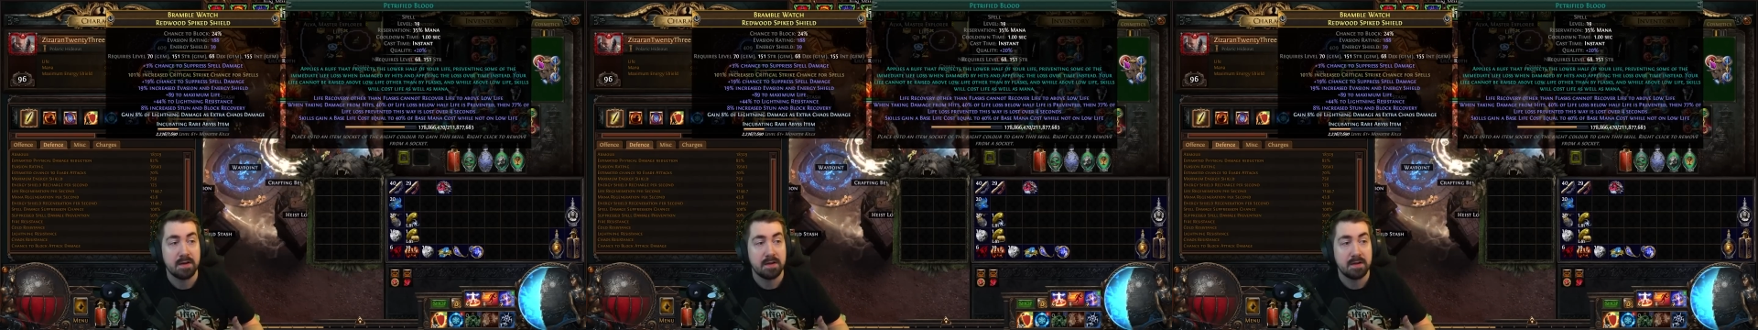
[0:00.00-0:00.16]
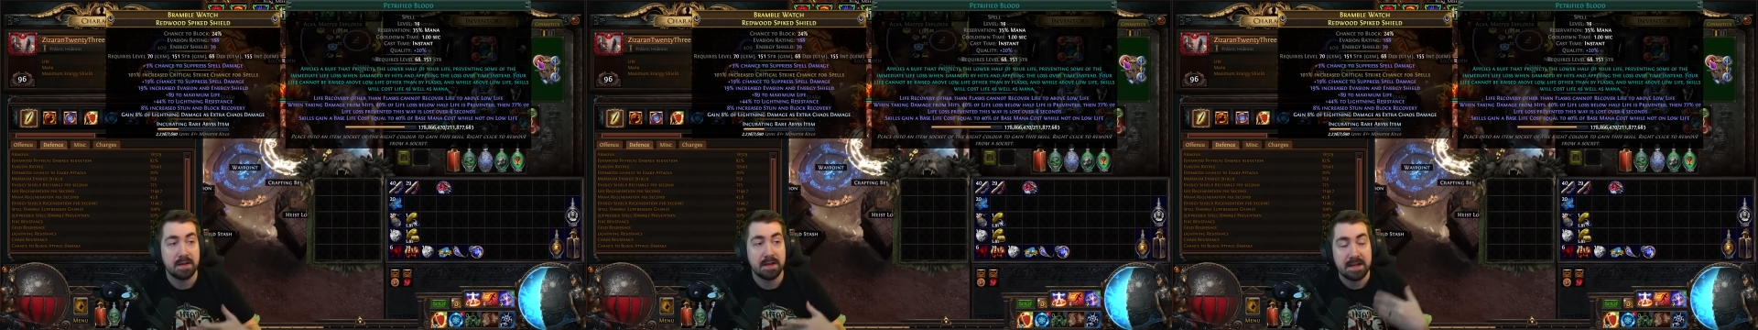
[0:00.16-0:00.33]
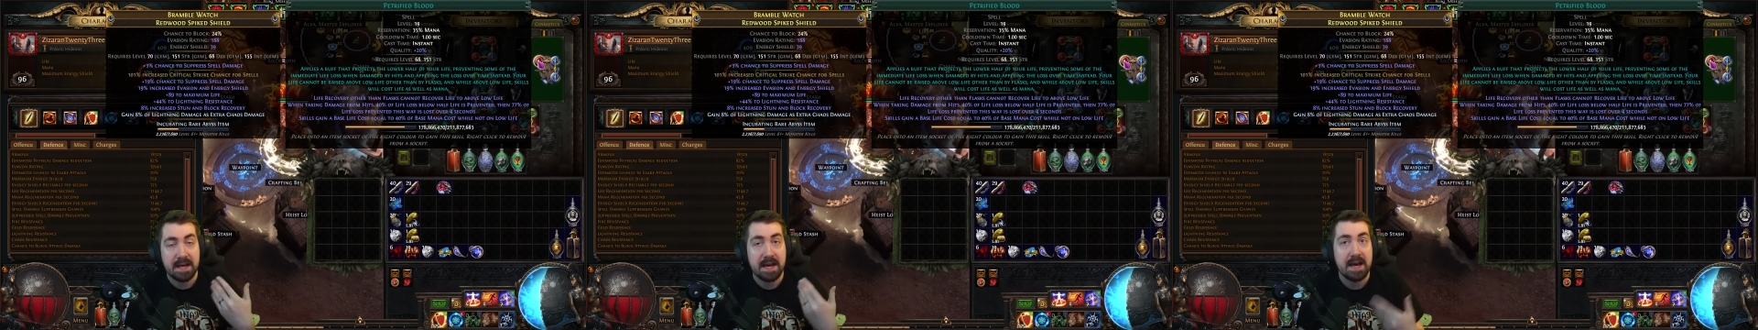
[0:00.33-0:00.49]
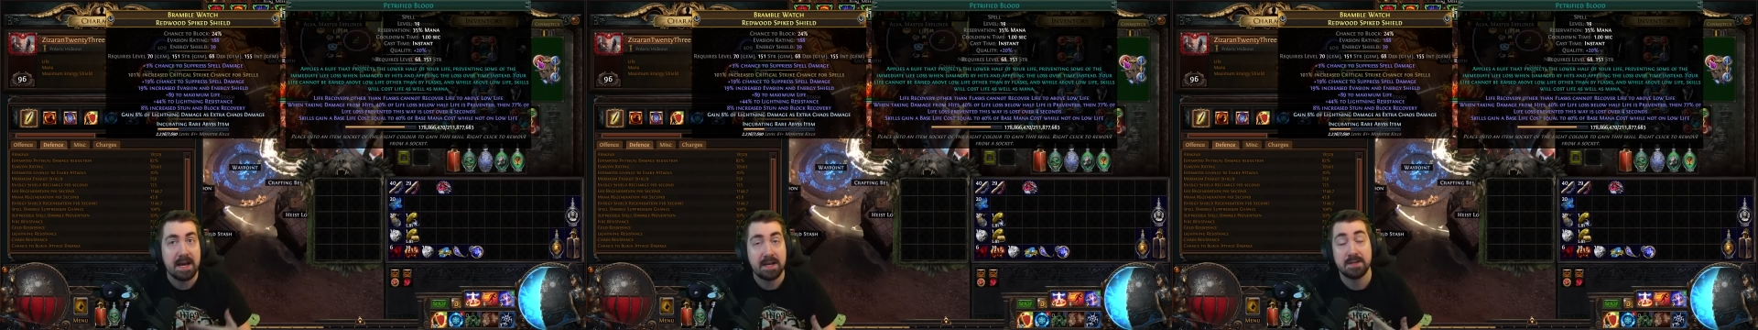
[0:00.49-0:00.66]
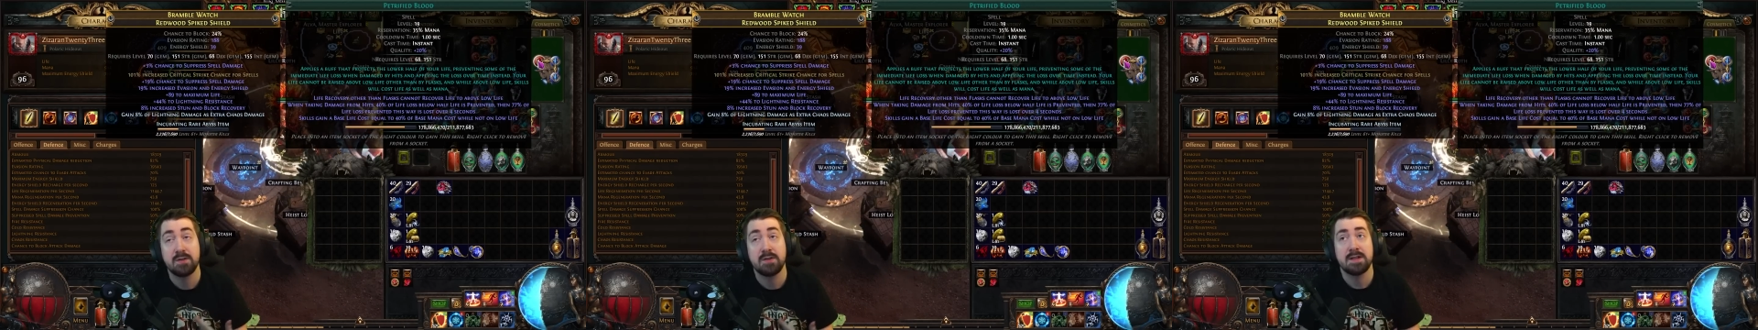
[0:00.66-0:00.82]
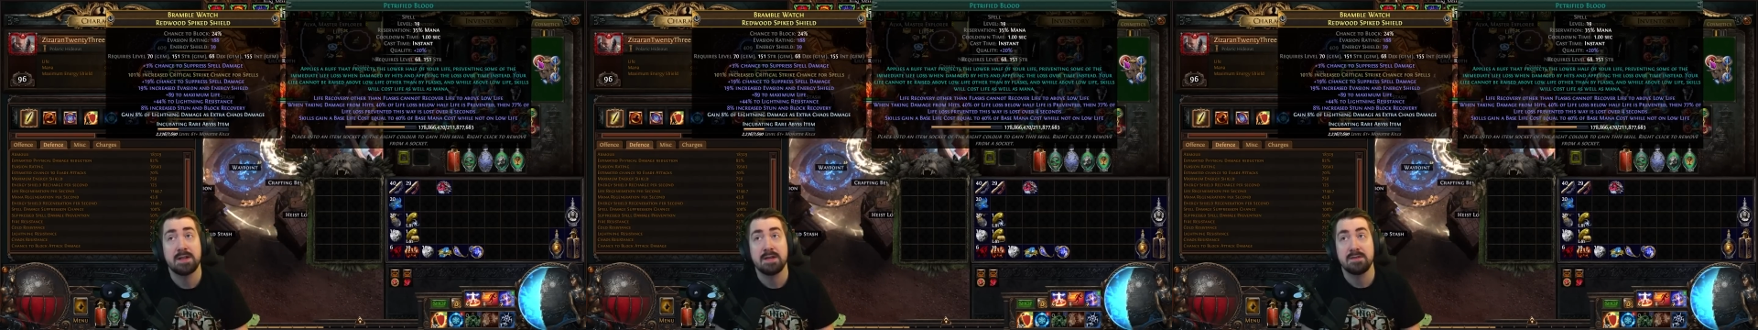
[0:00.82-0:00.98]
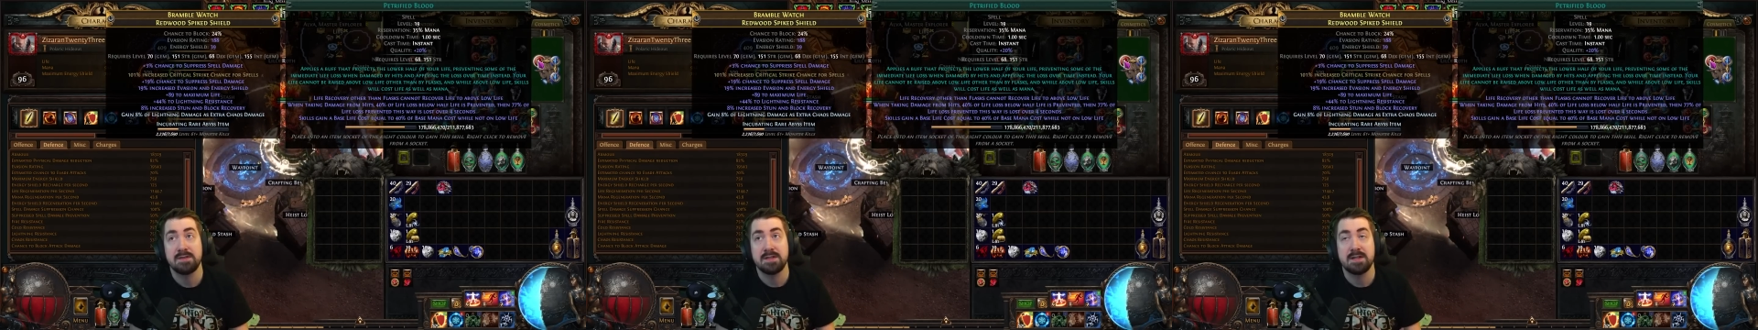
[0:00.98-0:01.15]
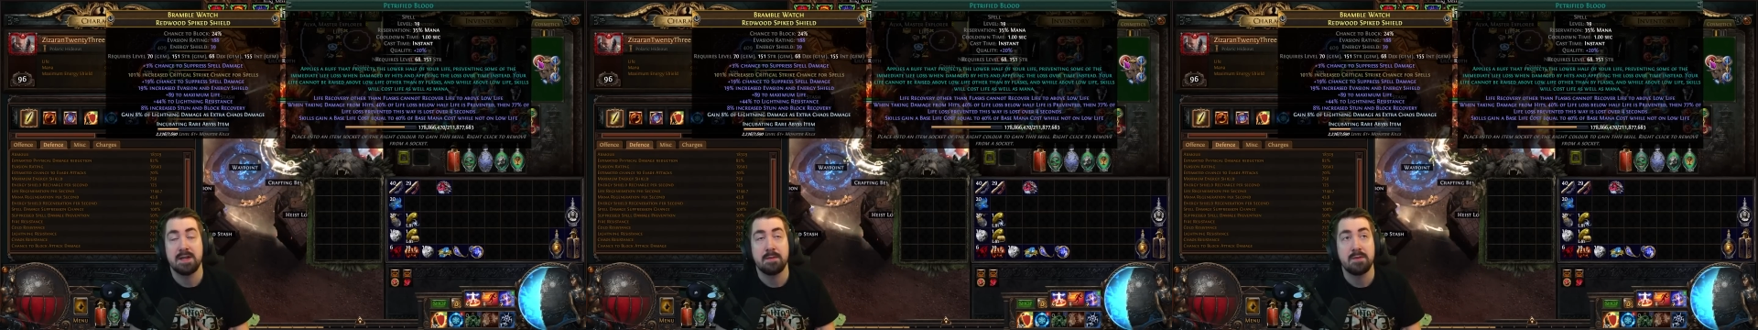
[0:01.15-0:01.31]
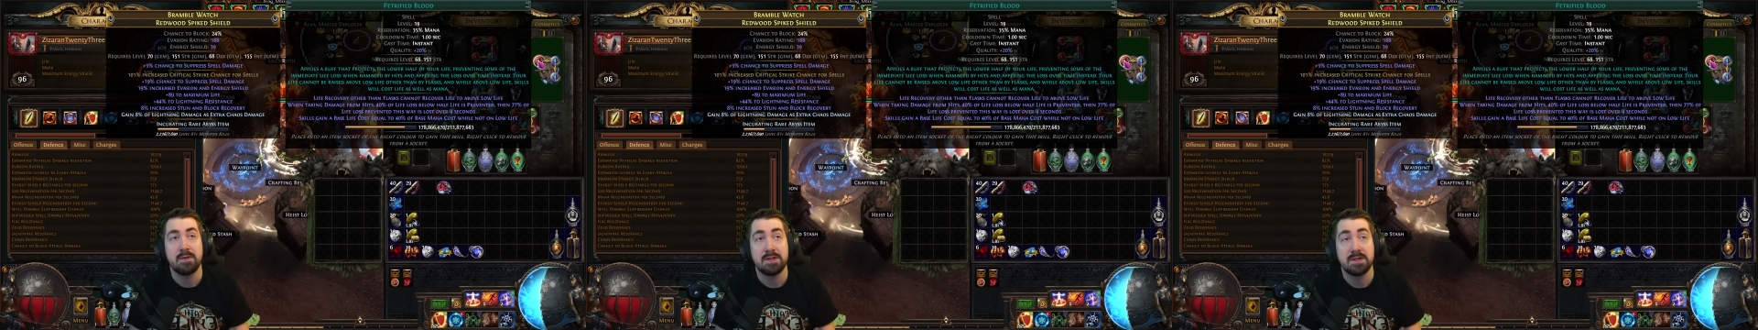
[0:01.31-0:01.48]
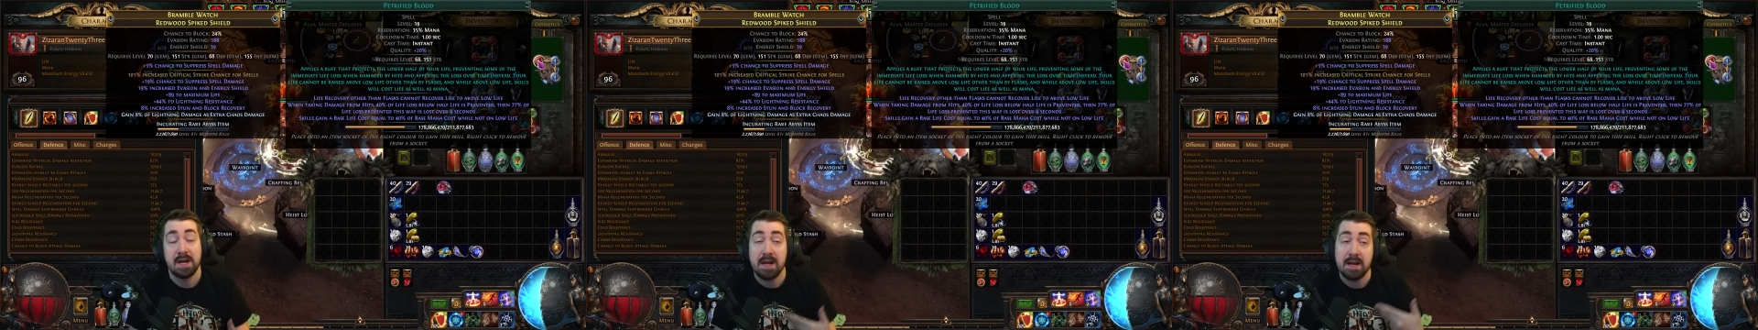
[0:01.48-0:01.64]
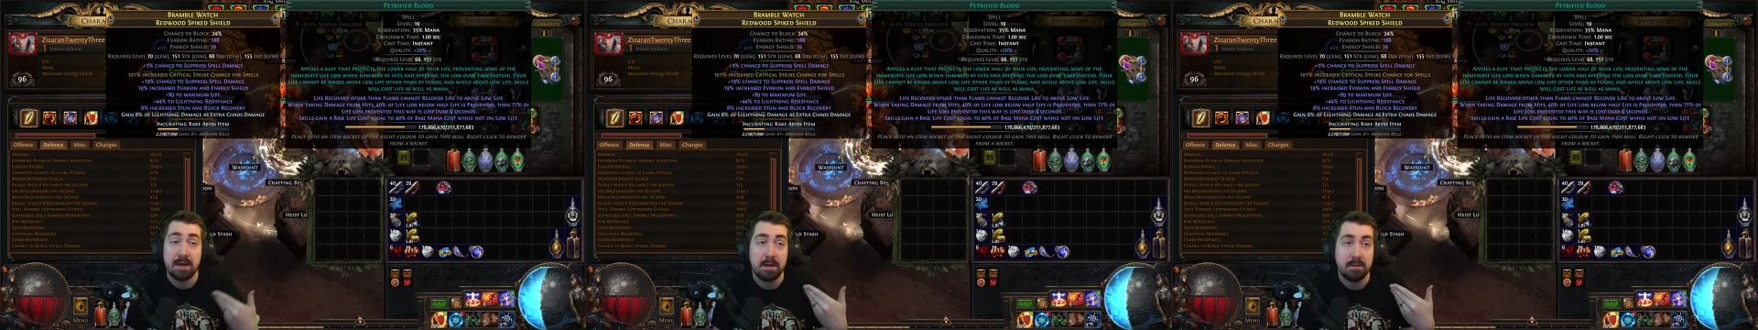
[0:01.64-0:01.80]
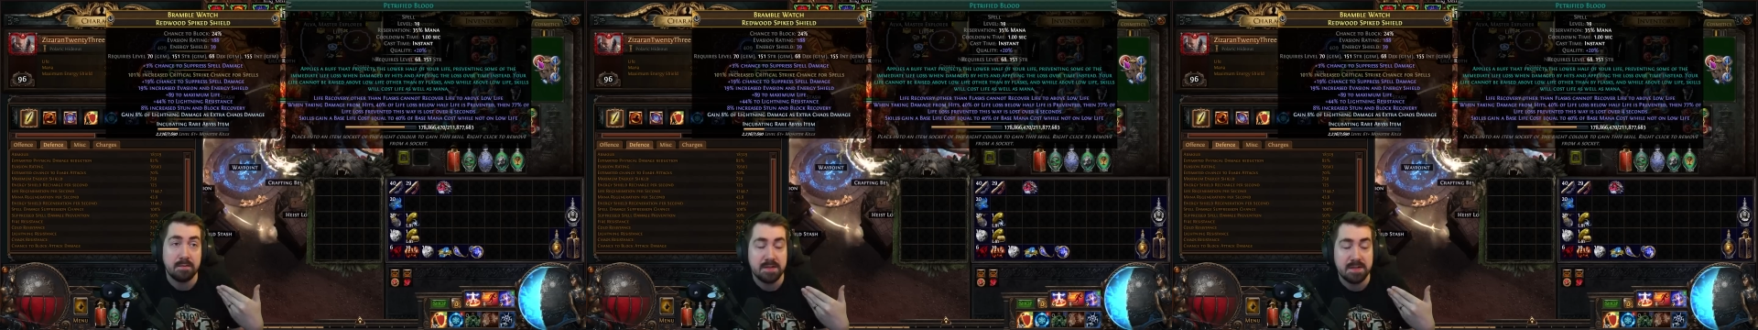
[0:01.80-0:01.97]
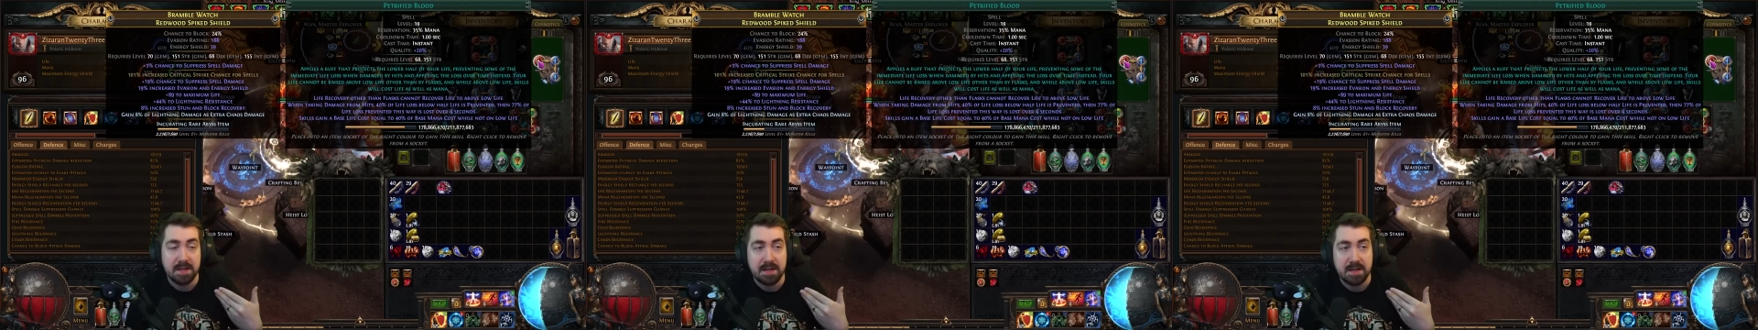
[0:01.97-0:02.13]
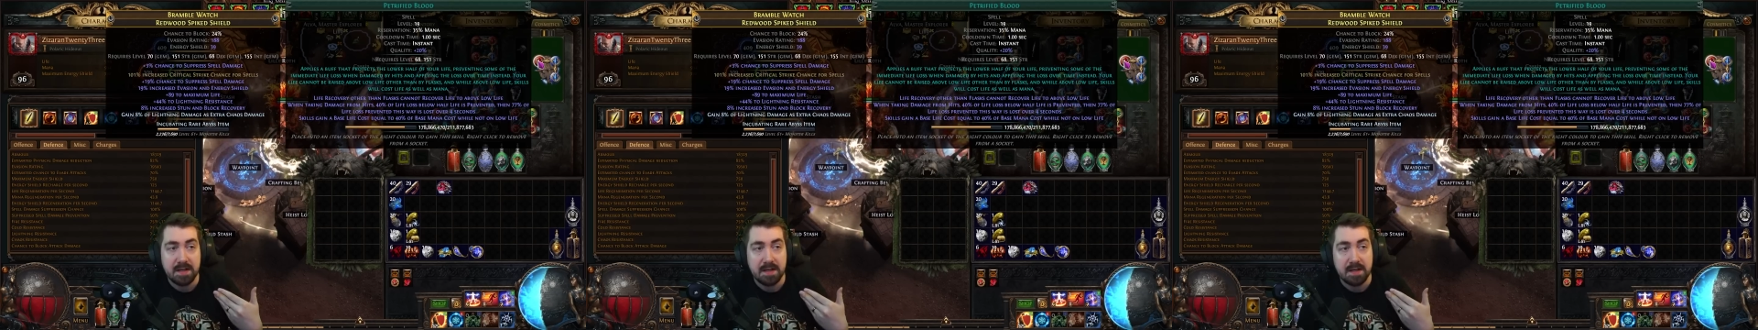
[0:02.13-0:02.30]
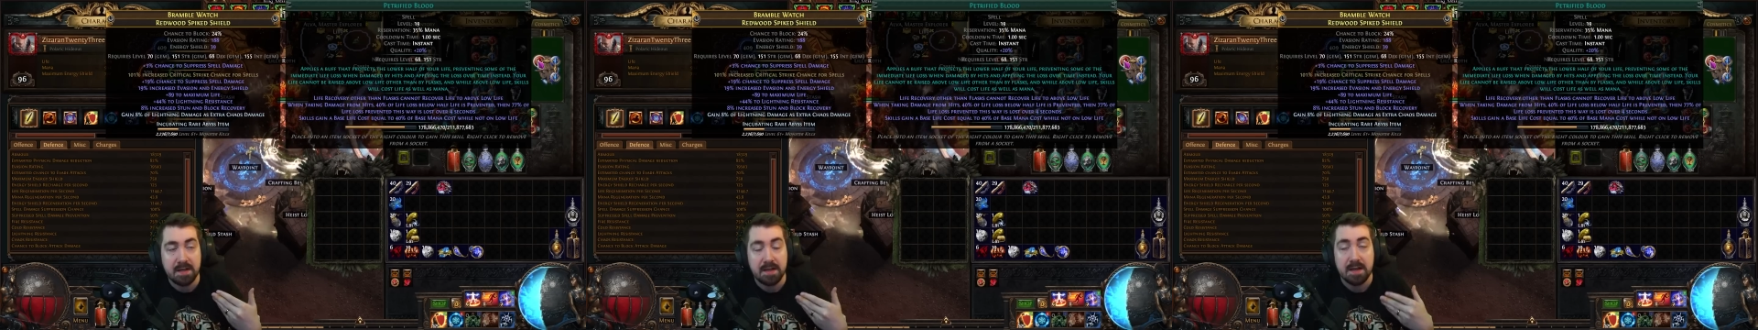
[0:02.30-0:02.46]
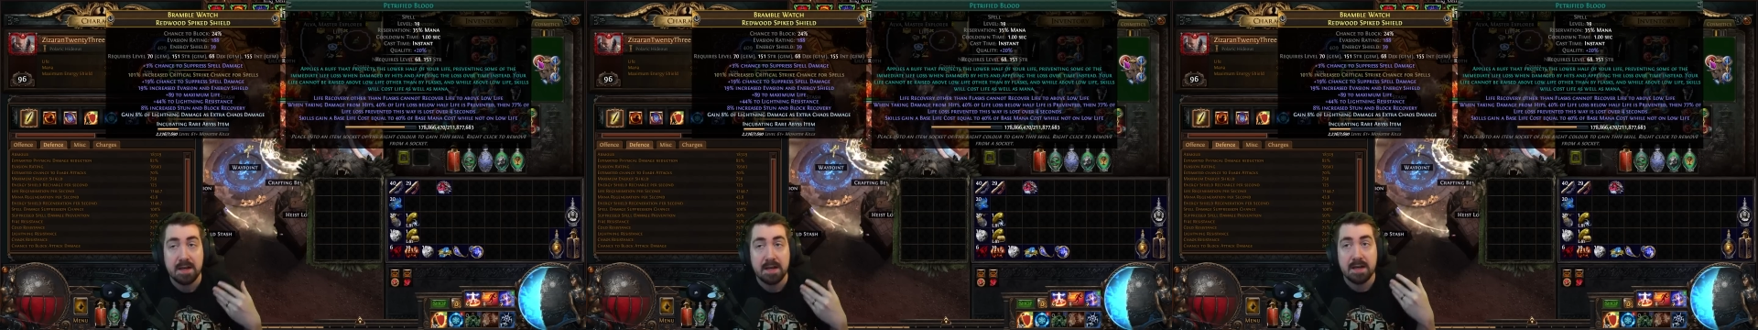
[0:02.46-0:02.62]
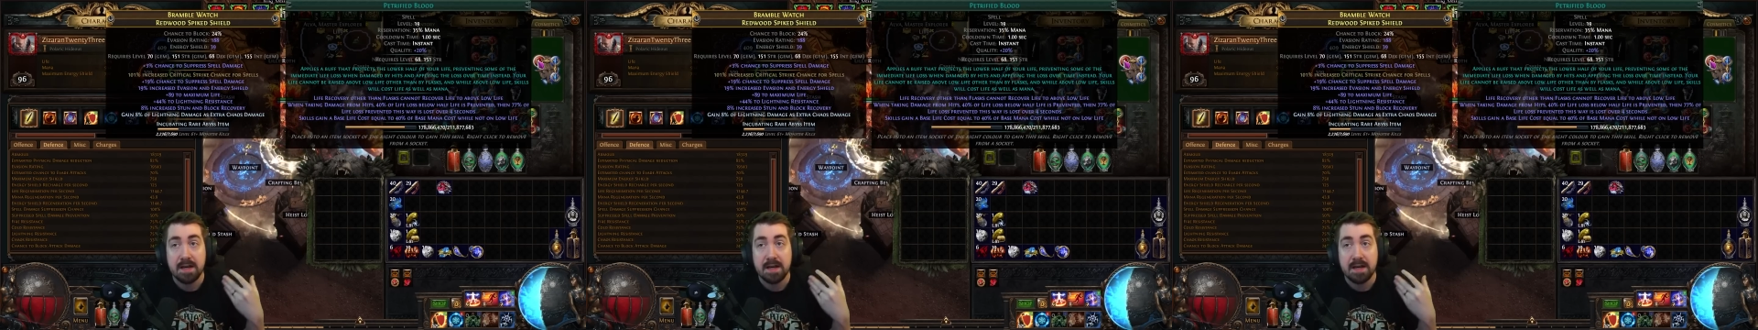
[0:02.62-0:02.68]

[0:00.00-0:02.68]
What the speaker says: like yeah, I took 1,000 damage and I'm taking